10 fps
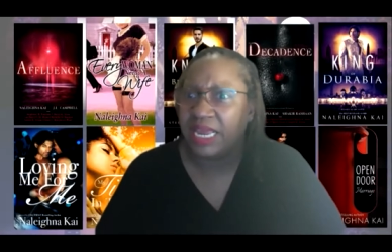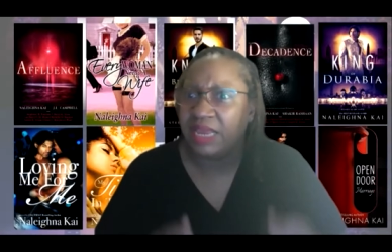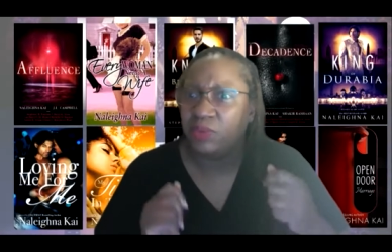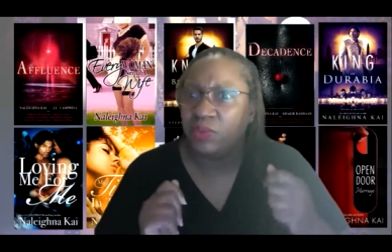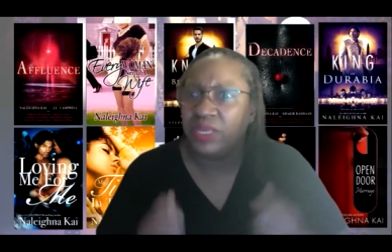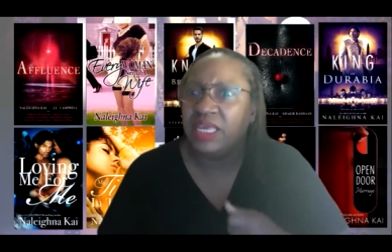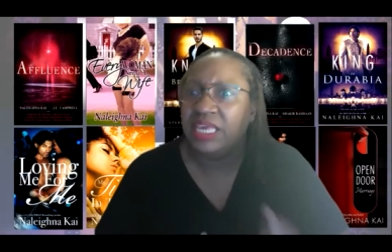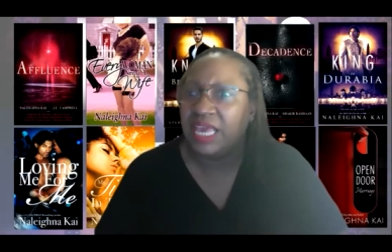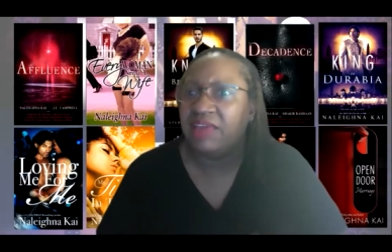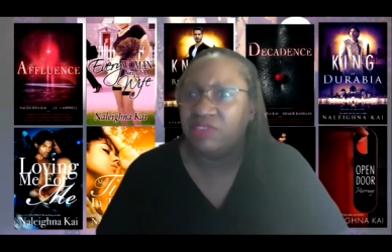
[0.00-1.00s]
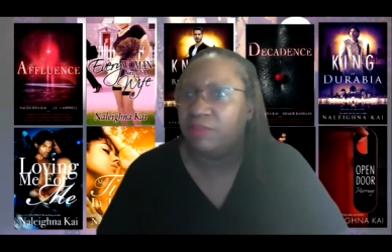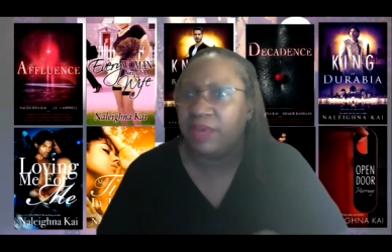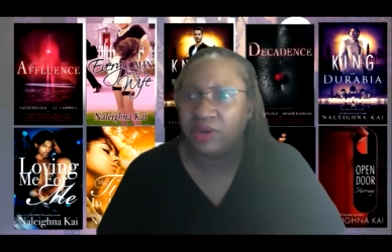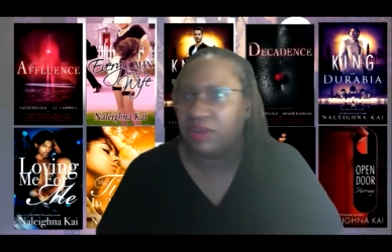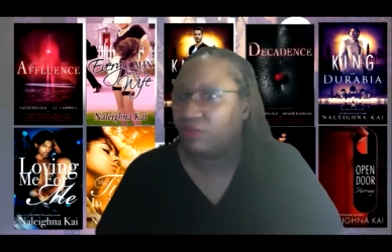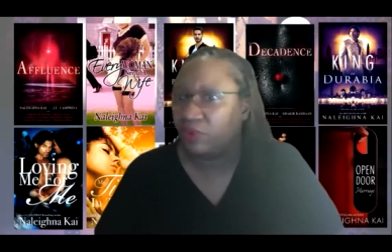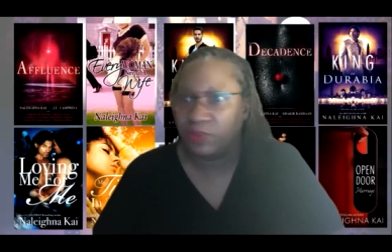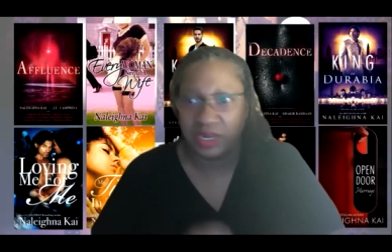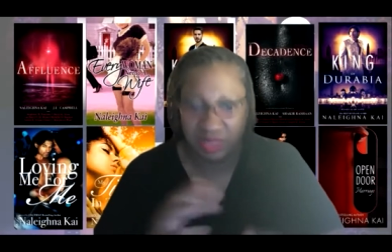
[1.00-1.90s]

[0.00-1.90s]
and we gave them out everywhere.